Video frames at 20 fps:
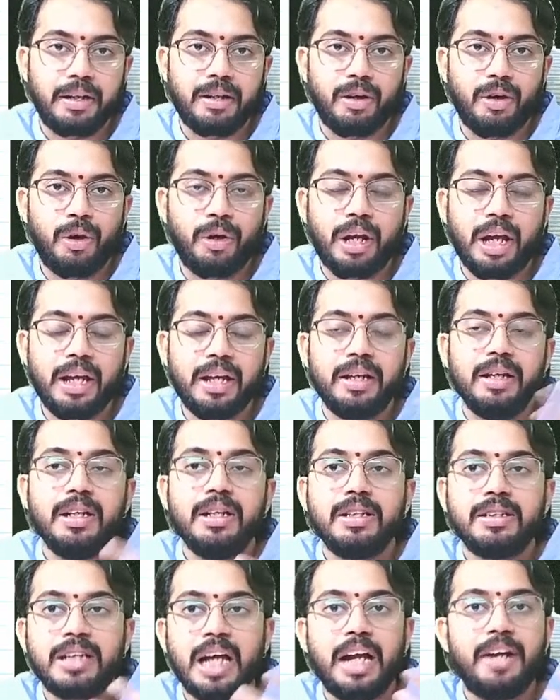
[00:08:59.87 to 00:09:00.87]
Okay,
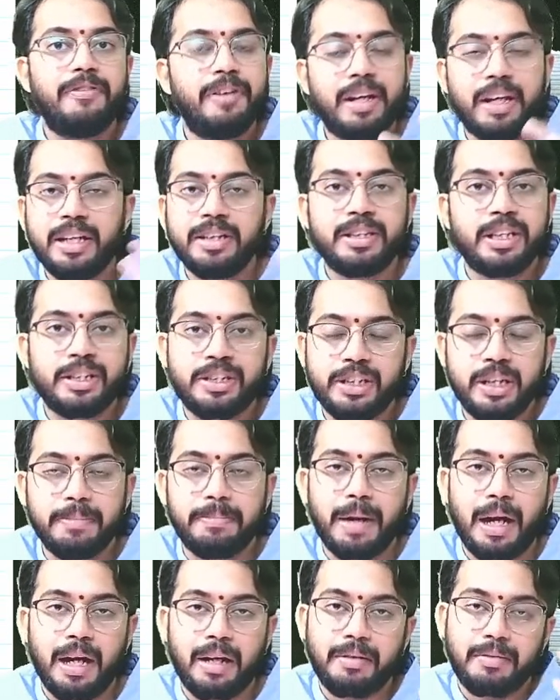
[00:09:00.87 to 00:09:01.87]
scientific research
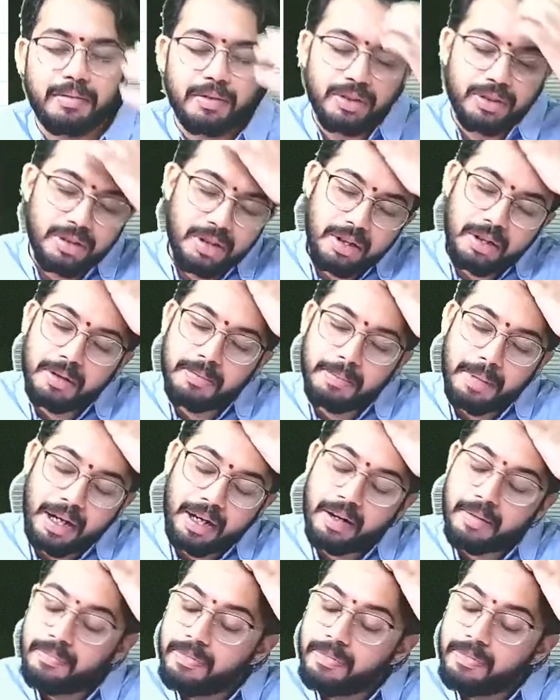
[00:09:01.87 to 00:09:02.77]
department.